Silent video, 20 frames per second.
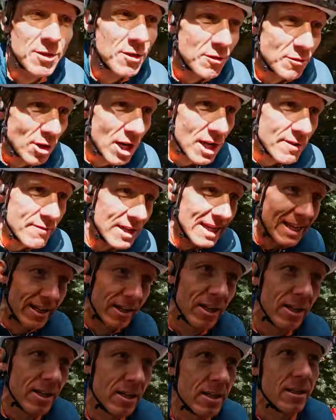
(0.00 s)
thriving
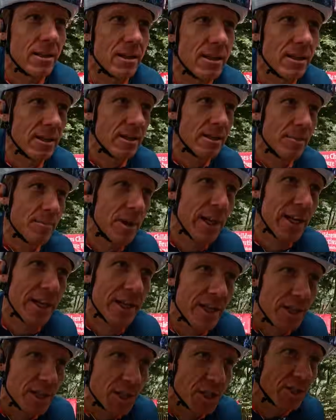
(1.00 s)
the bike
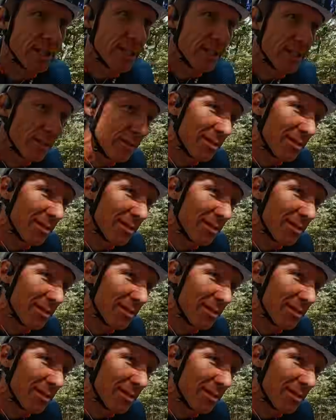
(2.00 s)
industry is,